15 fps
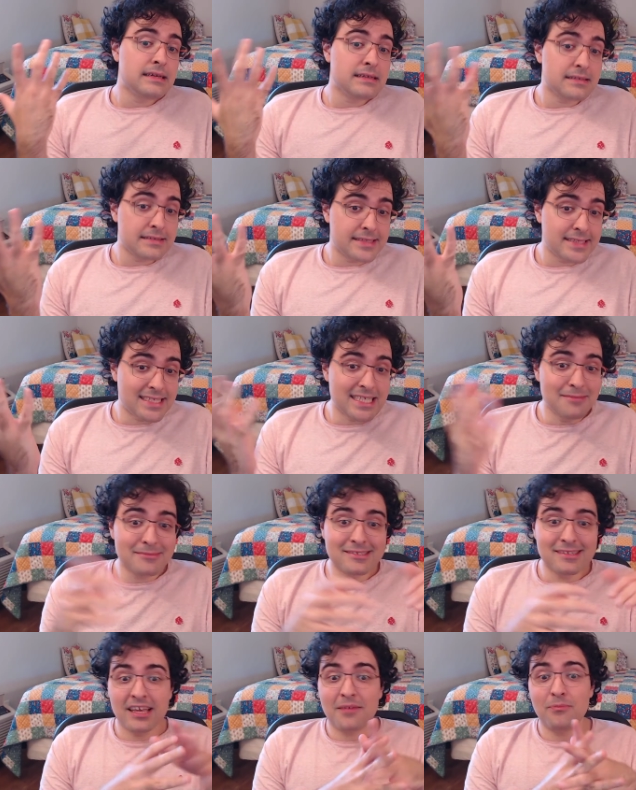seems
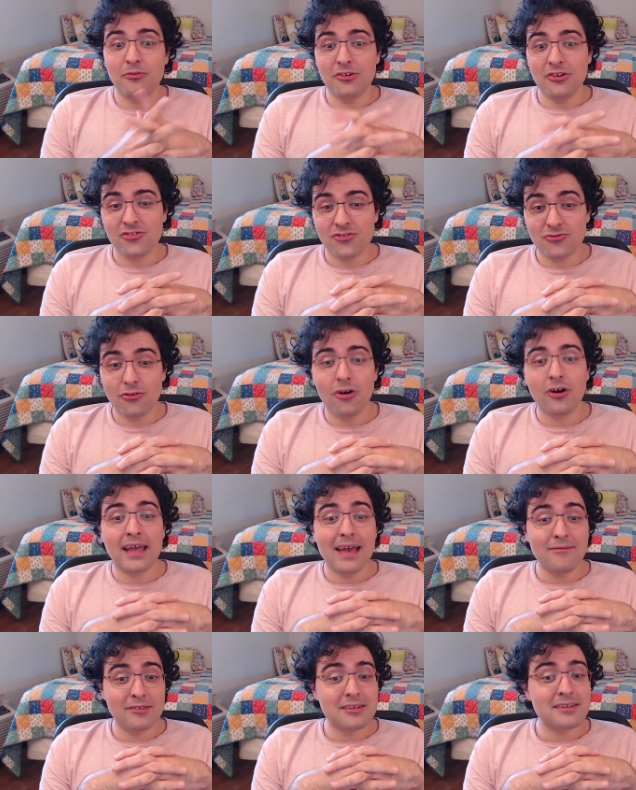like pretty strong
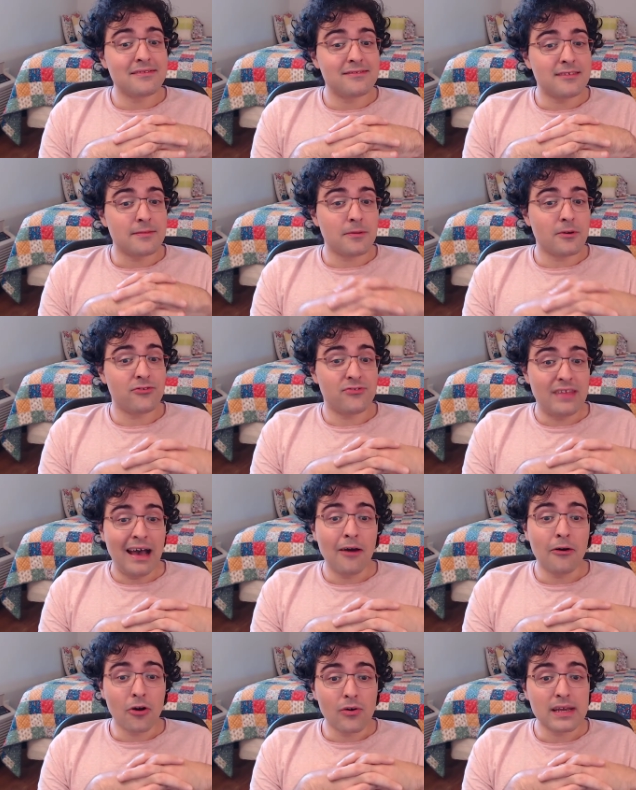evidence that there's now
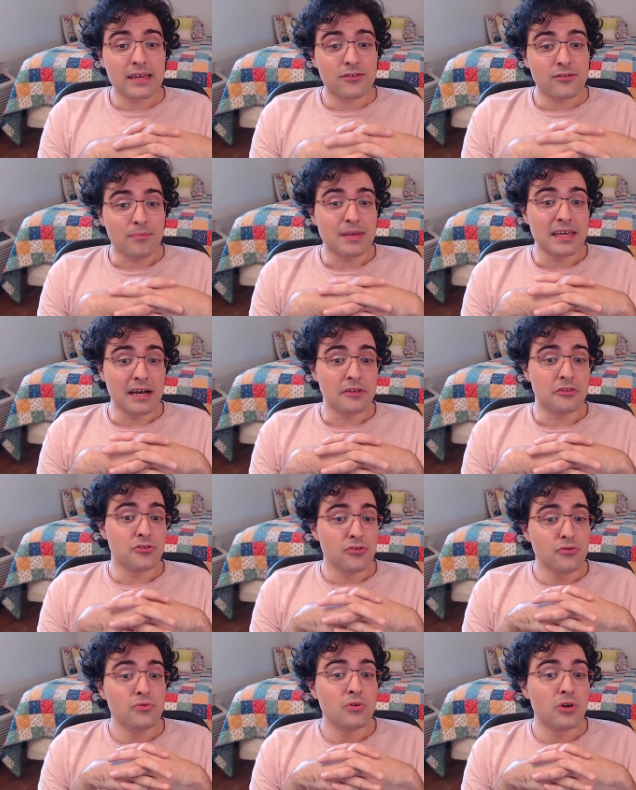going to be a
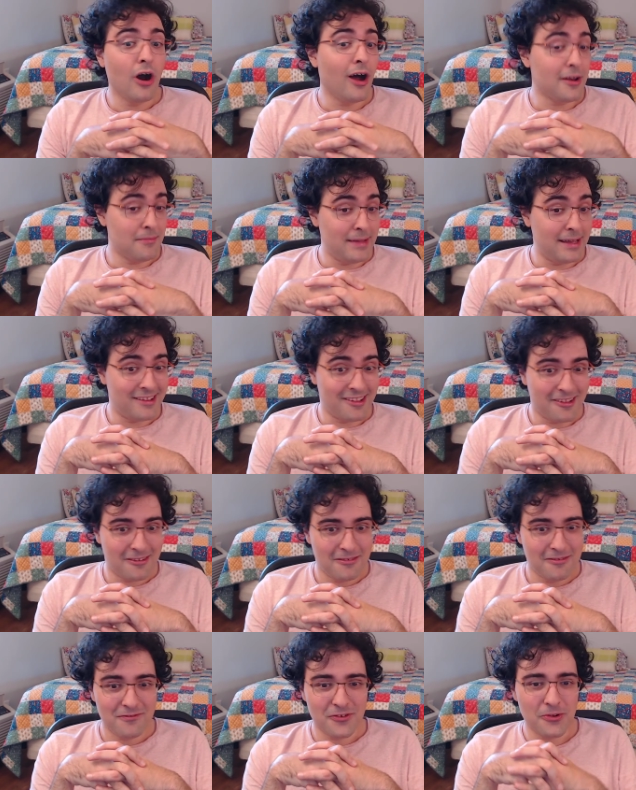new god metal
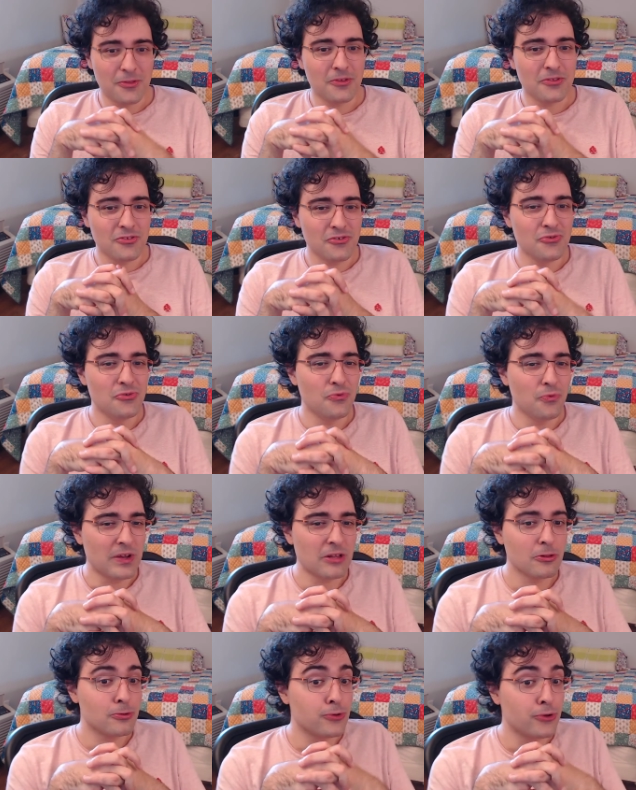for the new
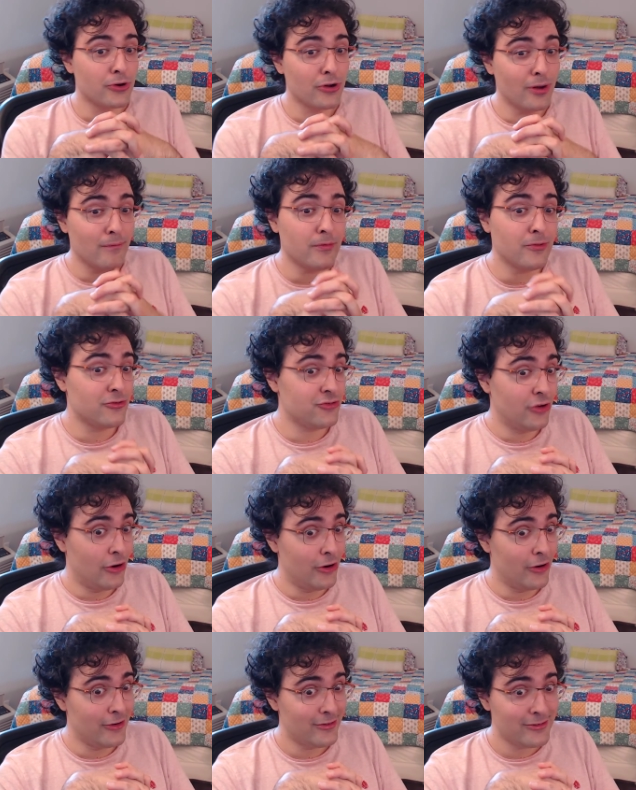wielder of the
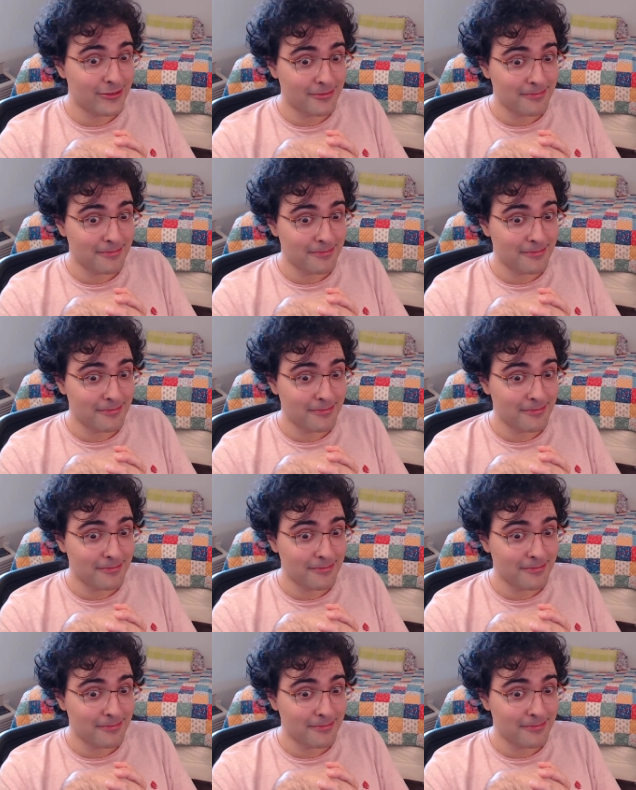shard.